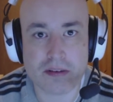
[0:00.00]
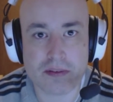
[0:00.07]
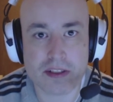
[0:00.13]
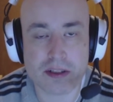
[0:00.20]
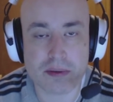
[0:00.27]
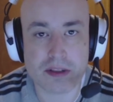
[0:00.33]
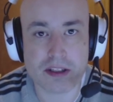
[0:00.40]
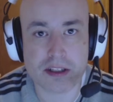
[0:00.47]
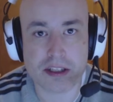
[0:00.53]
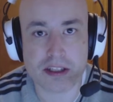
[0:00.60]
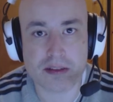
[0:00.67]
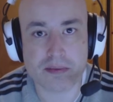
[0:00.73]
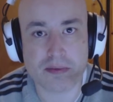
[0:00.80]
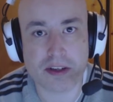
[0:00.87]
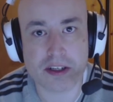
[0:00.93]
obviously with the
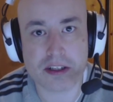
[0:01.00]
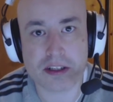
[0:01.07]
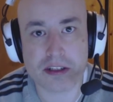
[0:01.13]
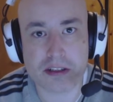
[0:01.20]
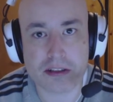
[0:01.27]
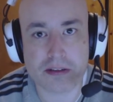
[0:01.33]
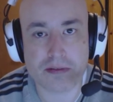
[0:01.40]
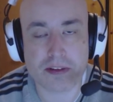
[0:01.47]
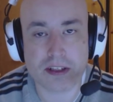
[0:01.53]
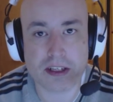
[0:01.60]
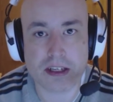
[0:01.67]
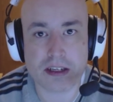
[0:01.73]
season finished and stuff like that.